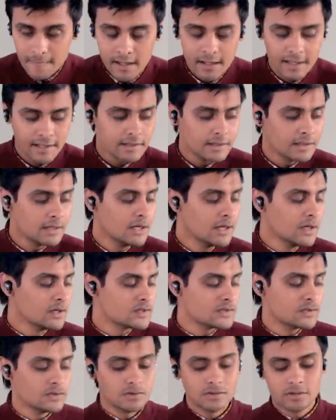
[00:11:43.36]
hai na?
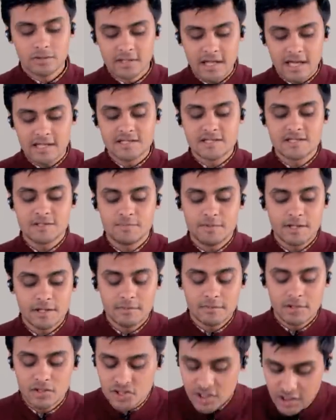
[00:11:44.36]
So that's
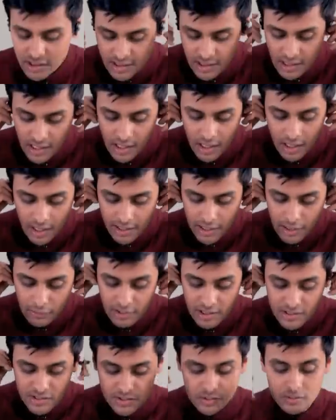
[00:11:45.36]
pretty much it. And now
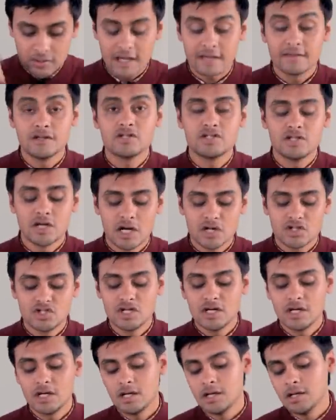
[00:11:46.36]
let's look at the
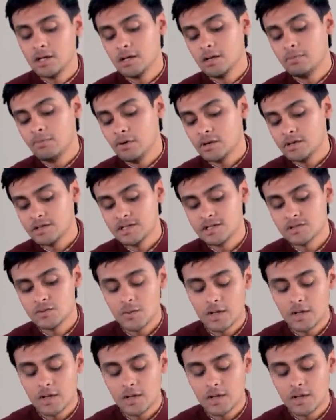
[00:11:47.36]
charging box as